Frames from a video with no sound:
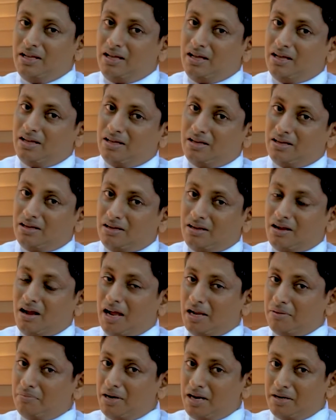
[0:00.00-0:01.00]

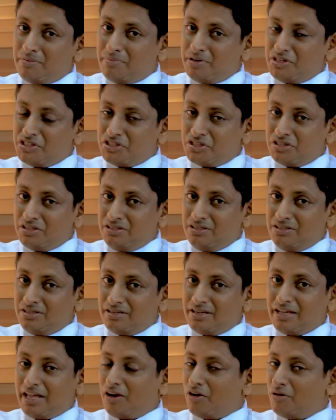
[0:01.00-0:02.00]
high blood pressure
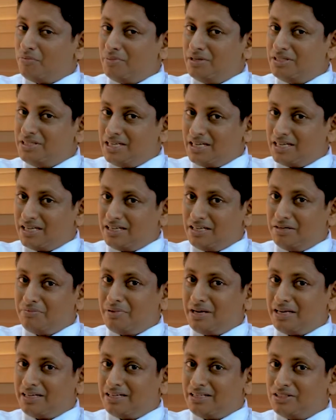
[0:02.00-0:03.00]
cannot be taken in
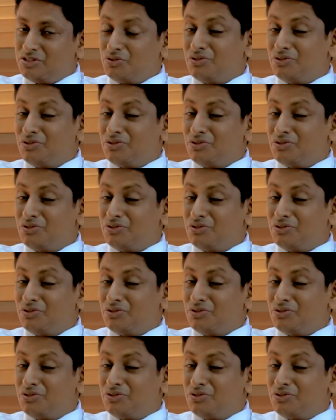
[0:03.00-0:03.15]
pregnancy.